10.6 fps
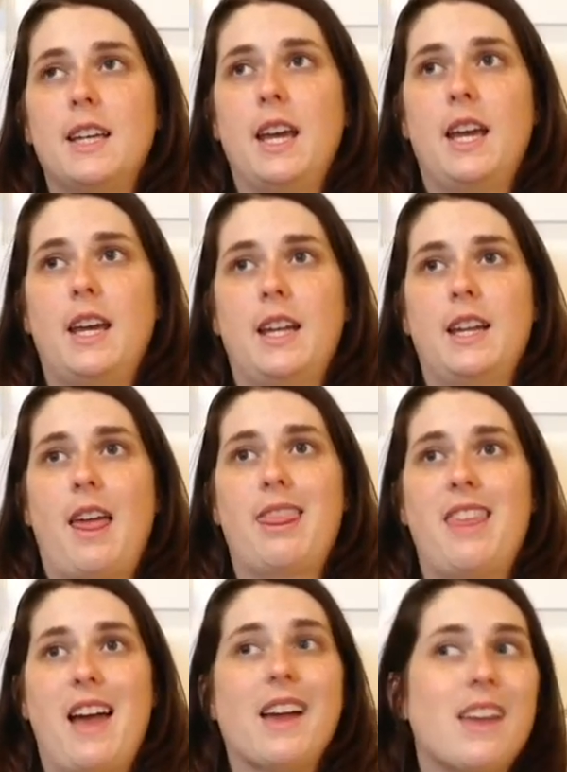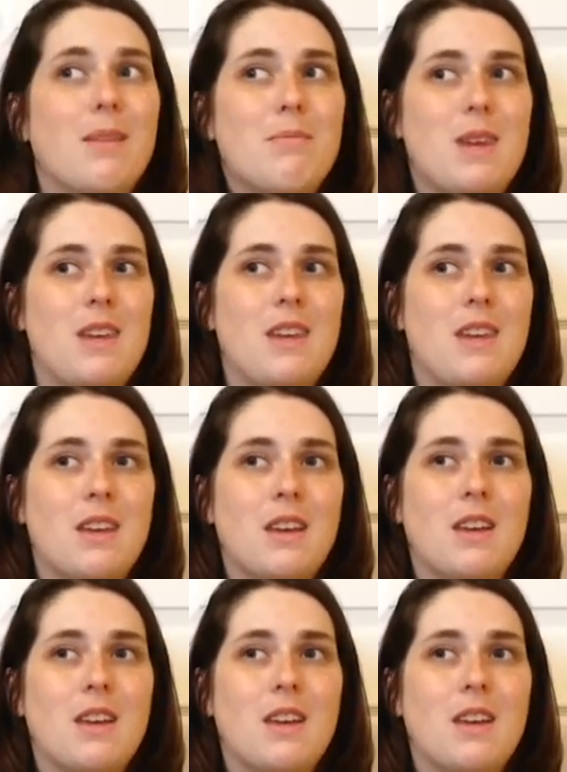and that can be